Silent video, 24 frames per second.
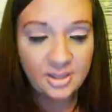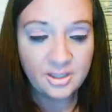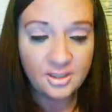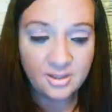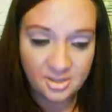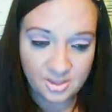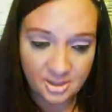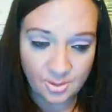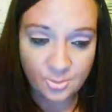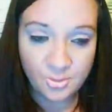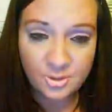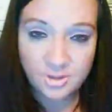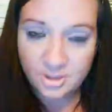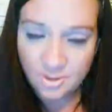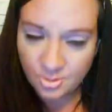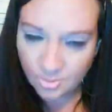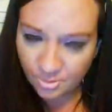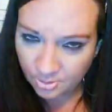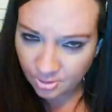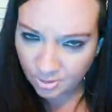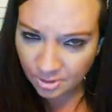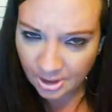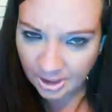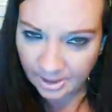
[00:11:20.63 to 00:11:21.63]
Yeah, someone's
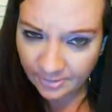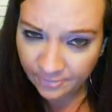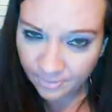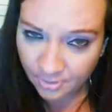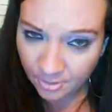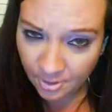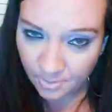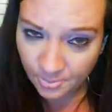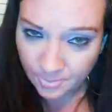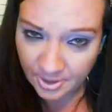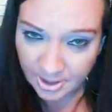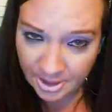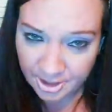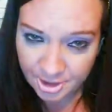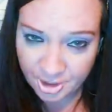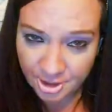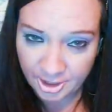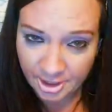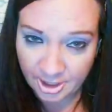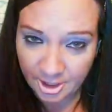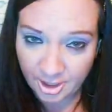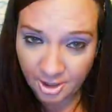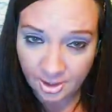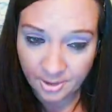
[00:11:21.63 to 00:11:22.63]
doing graveyard magic
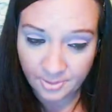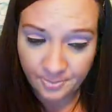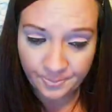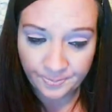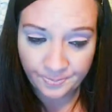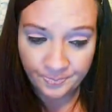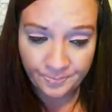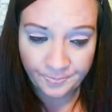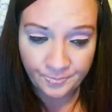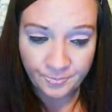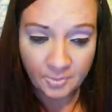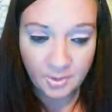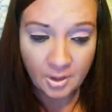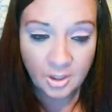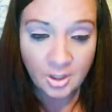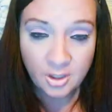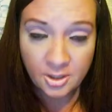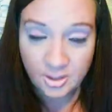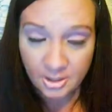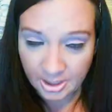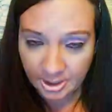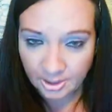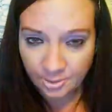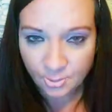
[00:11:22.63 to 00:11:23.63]
here.
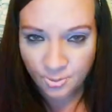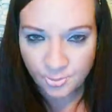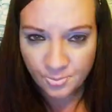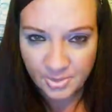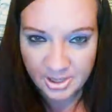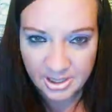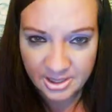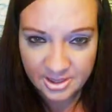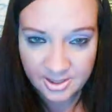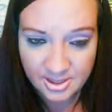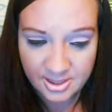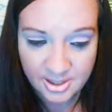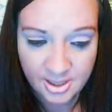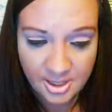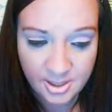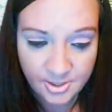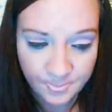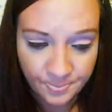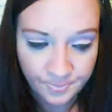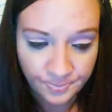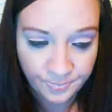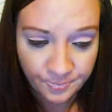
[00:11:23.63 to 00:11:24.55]
Necromancy.